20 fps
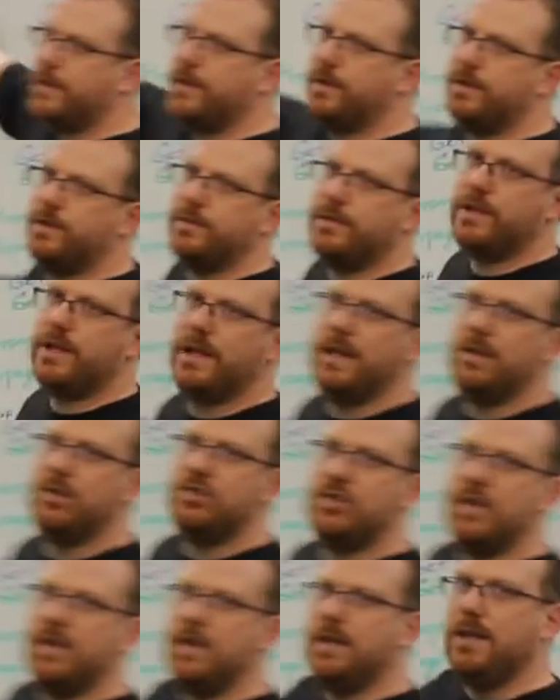the
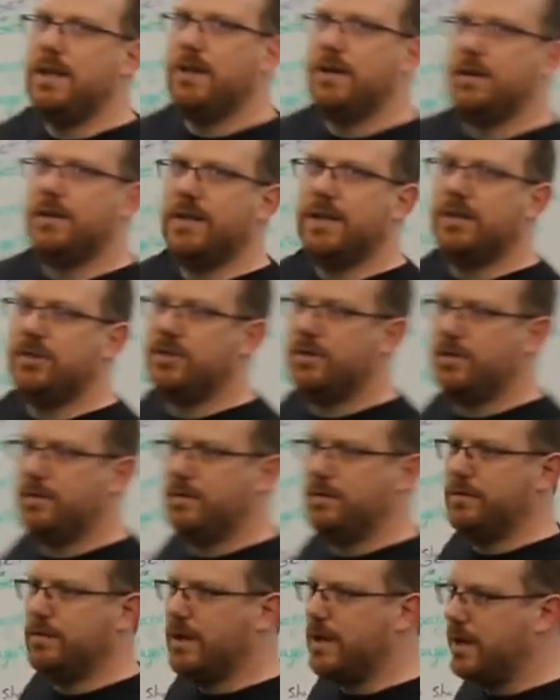handshaking,
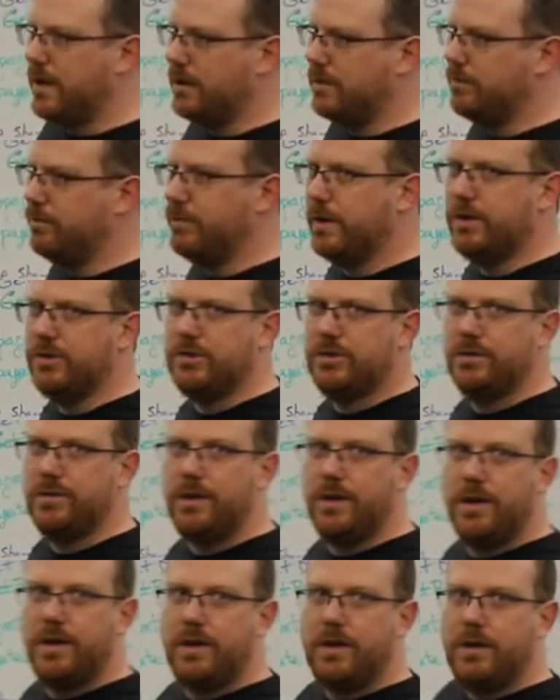connection,
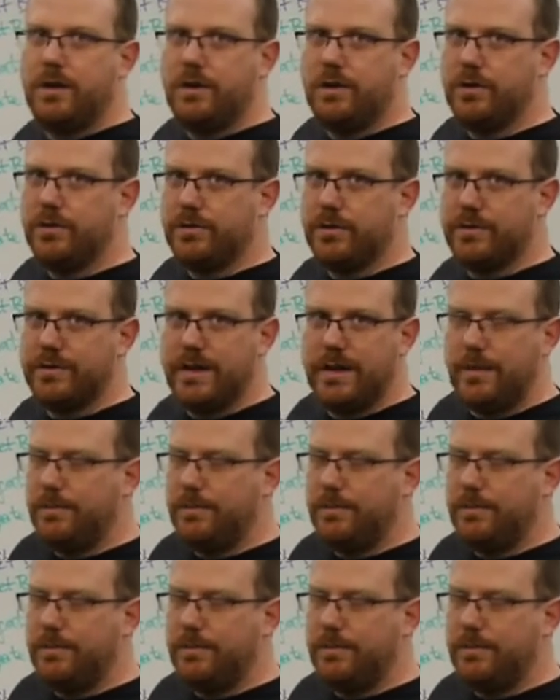compression, all those